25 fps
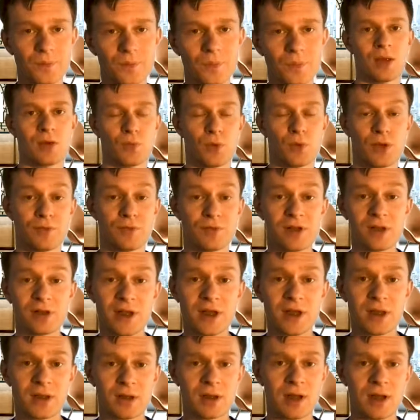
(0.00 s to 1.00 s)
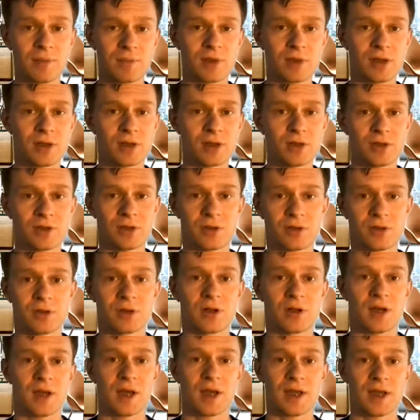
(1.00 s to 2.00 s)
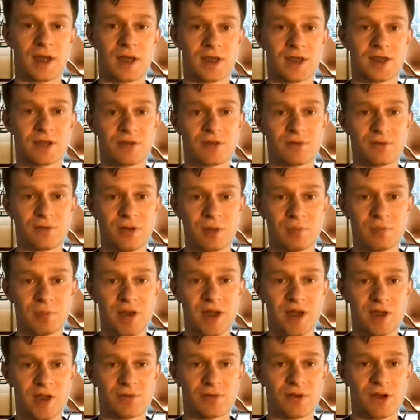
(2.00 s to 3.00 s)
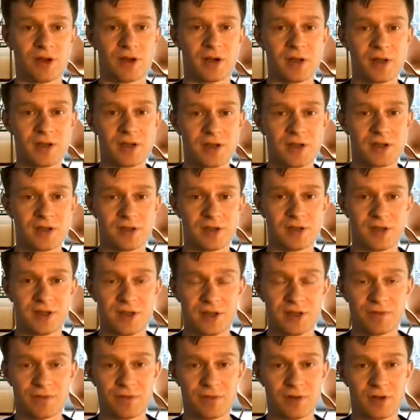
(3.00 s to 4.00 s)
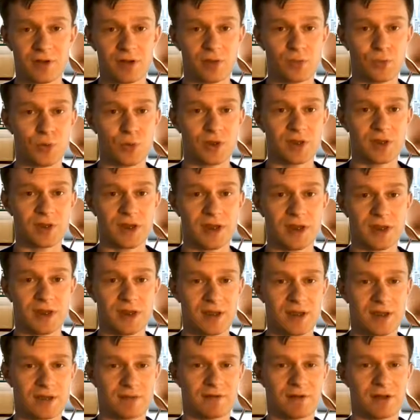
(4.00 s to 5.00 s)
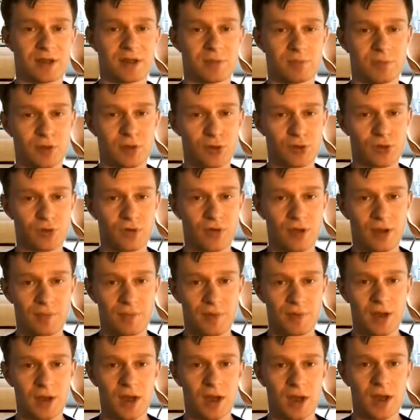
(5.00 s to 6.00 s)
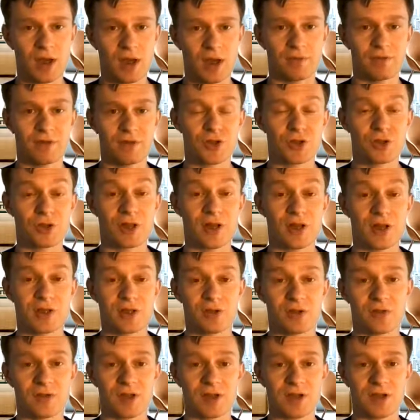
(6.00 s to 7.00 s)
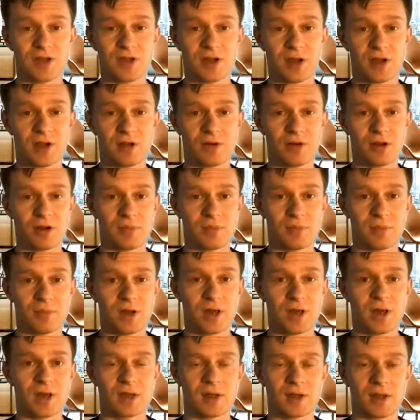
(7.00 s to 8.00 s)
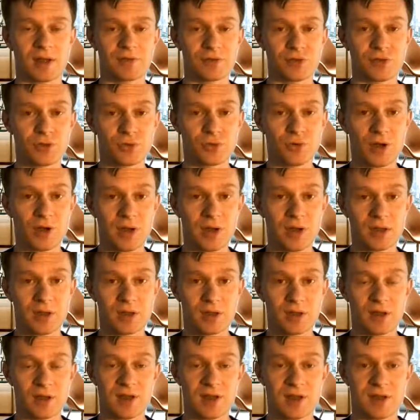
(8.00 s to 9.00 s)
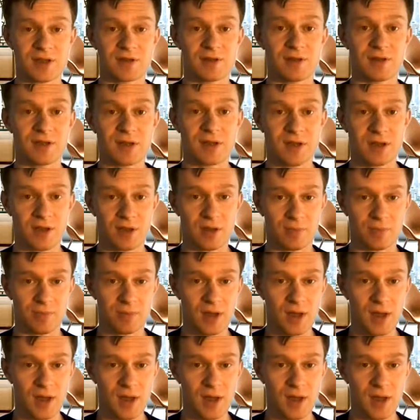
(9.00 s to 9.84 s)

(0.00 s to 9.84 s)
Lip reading: We evaluate Lambda learner against 3 batch variants that differ in what data is available to them, visualized in this diagram. Left to right is the time.